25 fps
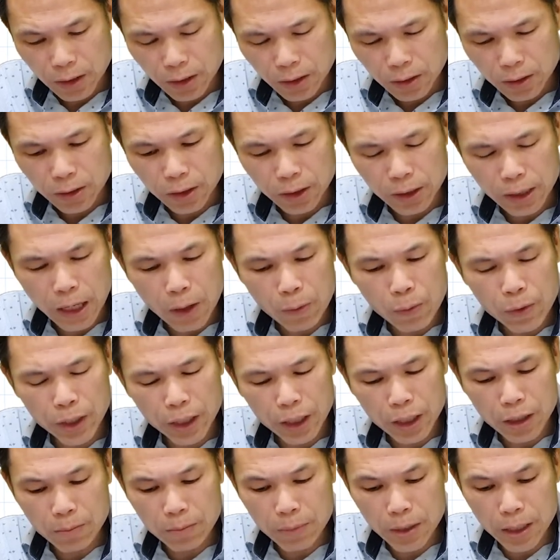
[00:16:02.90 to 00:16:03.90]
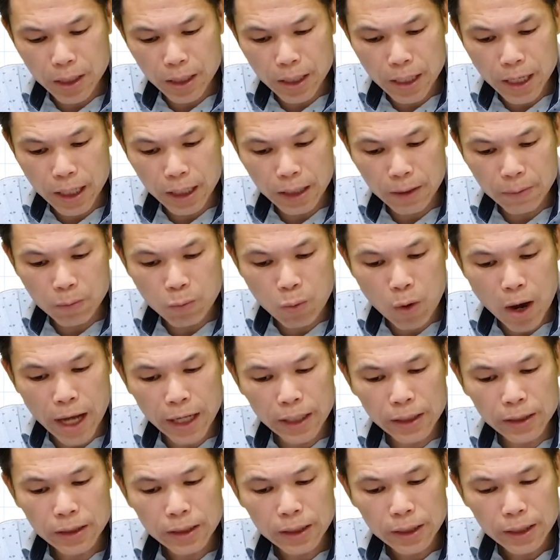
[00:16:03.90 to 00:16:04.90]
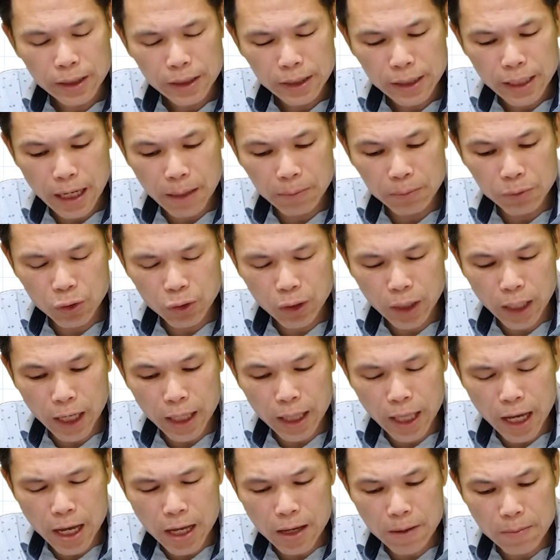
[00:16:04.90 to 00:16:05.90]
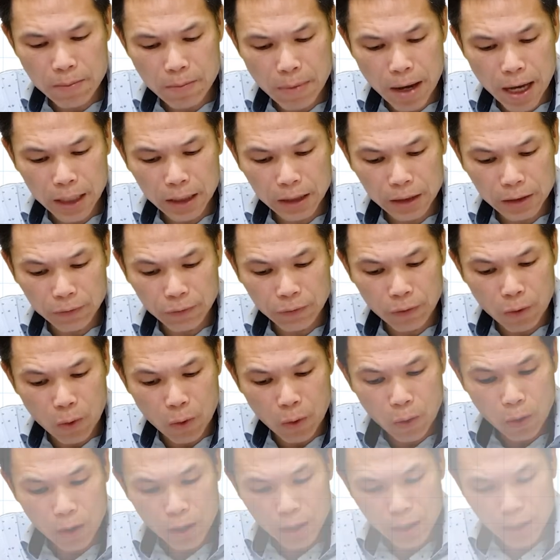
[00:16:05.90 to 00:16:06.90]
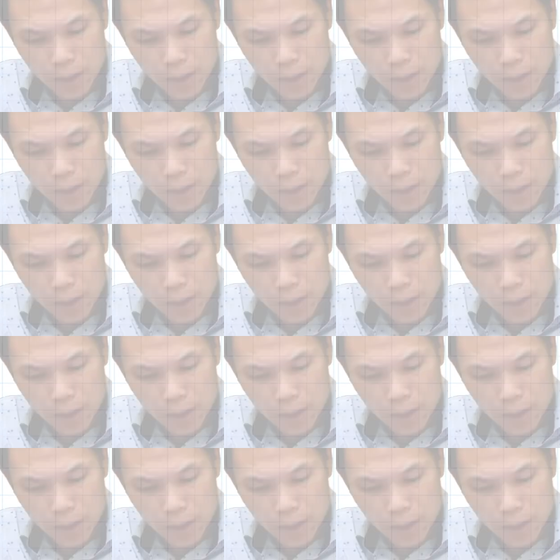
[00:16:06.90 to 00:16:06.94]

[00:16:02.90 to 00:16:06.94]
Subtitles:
So that will give me negative 1 times together minus 4